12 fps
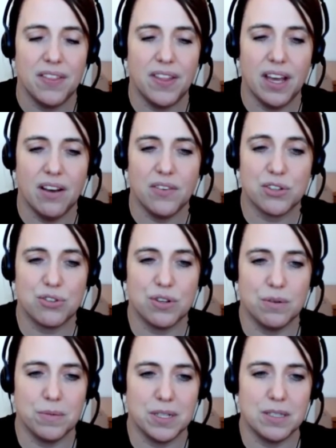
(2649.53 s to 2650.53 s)
they have
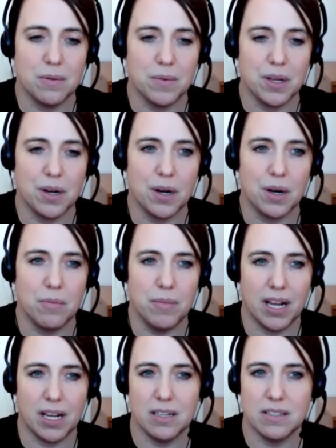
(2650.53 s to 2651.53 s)
extremely similar
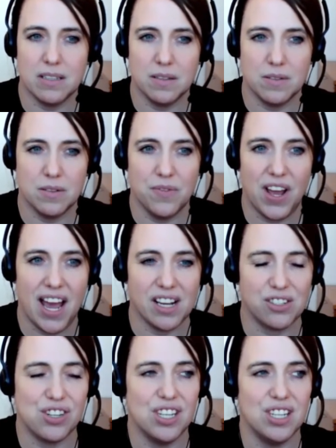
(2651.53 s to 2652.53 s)
mechanisms of
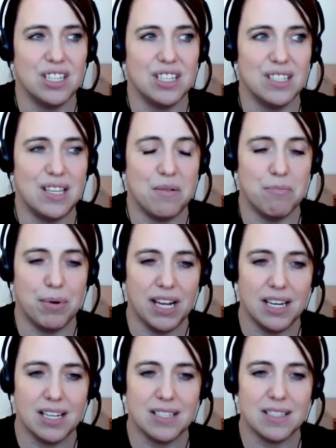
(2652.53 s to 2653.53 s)
action and the same
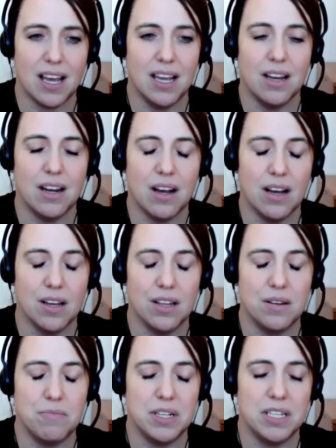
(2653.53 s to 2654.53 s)
binding site
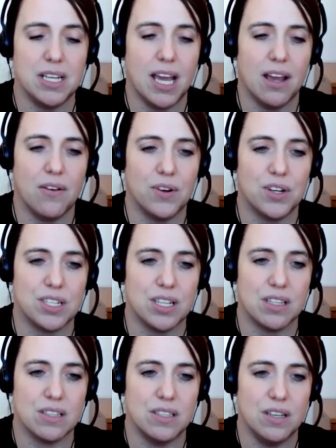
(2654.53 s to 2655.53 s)
on BTK, which is
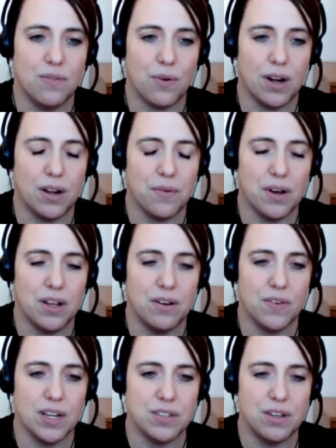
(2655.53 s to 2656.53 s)
at the
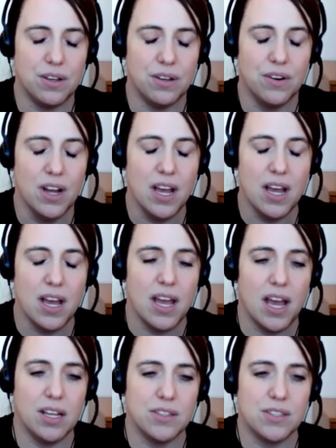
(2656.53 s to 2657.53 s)
C481 residue.
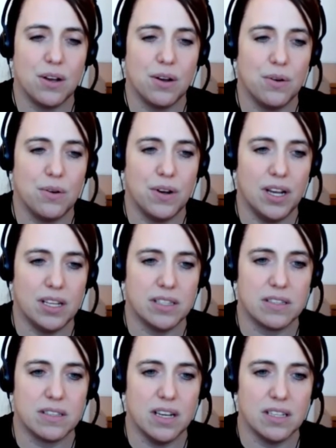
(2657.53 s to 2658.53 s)
And so
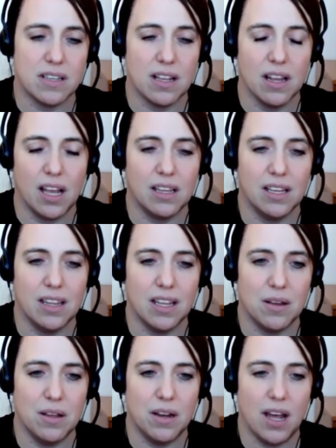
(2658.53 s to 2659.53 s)
it's unlikely
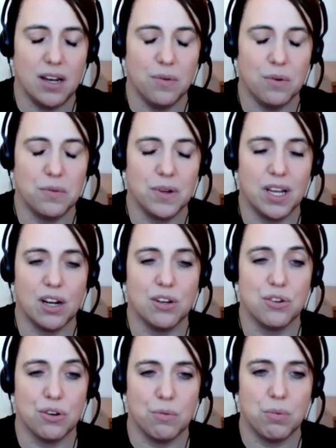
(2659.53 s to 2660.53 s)
that anyone would get a
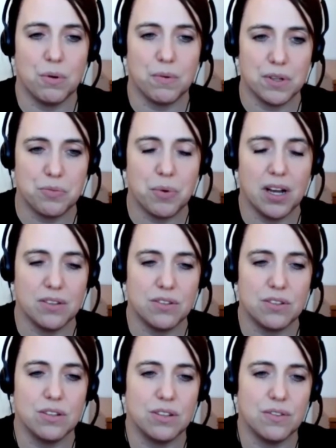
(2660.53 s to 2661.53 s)
durable response
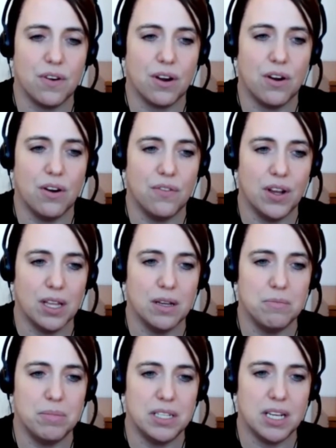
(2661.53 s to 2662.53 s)
to a different
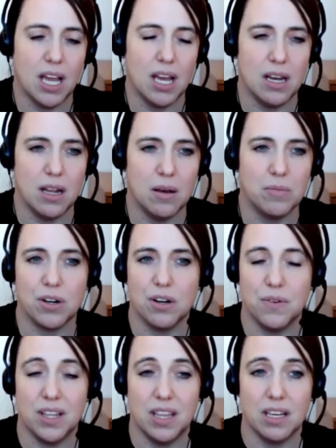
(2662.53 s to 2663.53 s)
covalent BTK inhibitor.
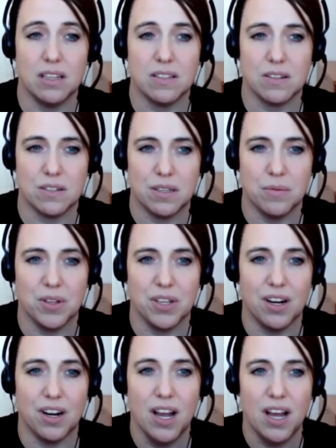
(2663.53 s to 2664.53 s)
And we think these are
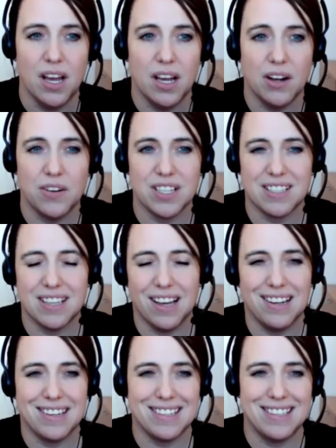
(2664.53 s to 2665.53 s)
similar. It was
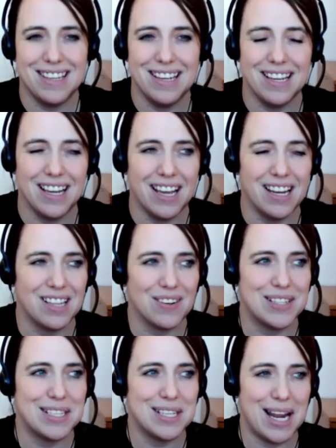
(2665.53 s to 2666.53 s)
exciting to see, again, at the
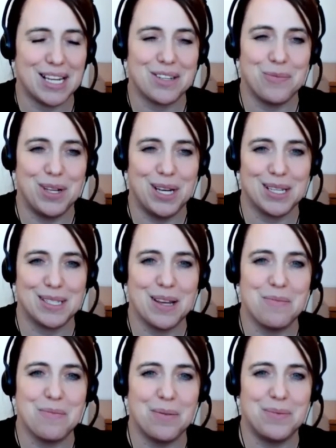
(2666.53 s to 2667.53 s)
recent ASH meeting,
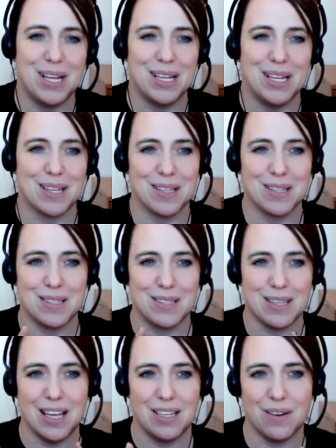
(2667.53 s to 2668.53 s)
some updates on
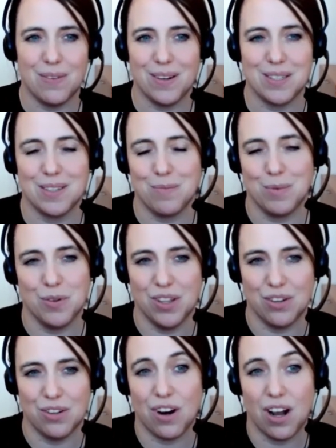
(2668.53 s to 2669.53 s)
slight differences between
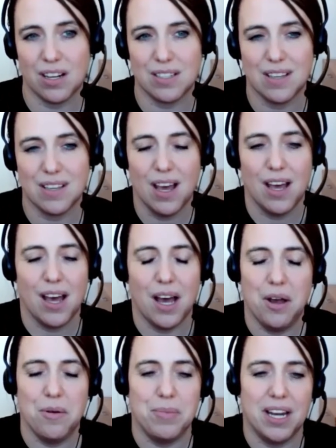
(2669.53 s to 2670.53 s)
the drugs.
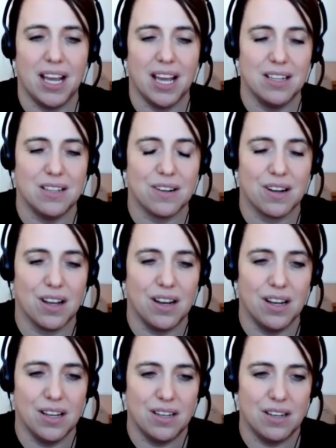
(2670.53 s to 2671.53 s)
But again, these are going
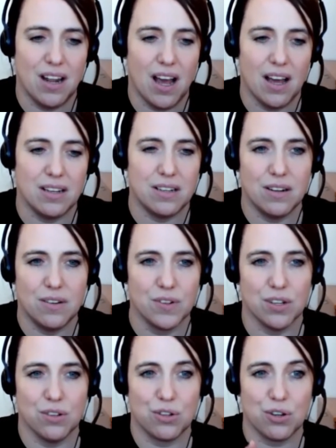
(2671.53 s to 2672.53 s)
to not
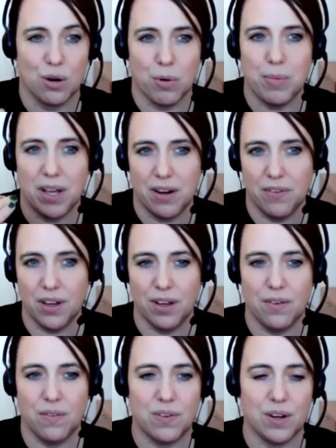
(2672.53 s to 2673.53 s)
result in durable
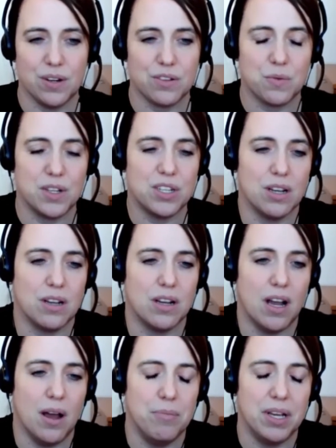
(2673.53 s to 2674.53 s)
benefit for switching
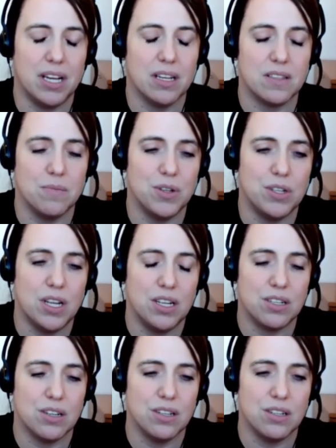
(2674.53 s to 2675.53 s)
because the
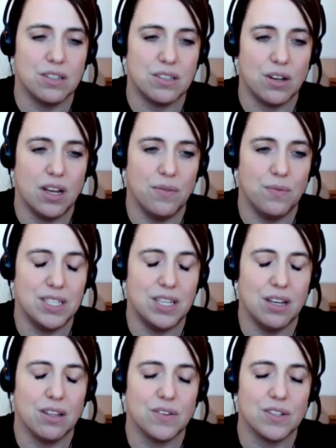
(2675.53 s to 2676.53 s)
mutations we
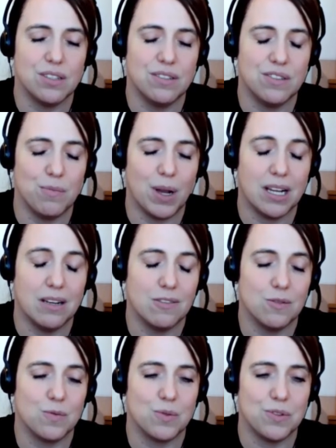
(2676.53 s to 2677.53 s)
see in the resistance
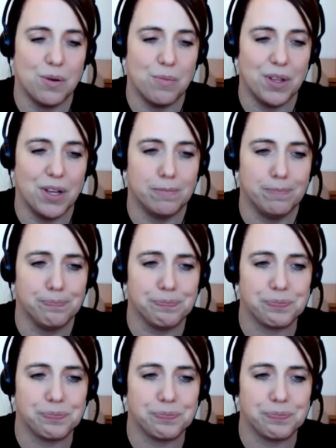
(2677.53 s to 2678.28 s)
mechanisms are similar.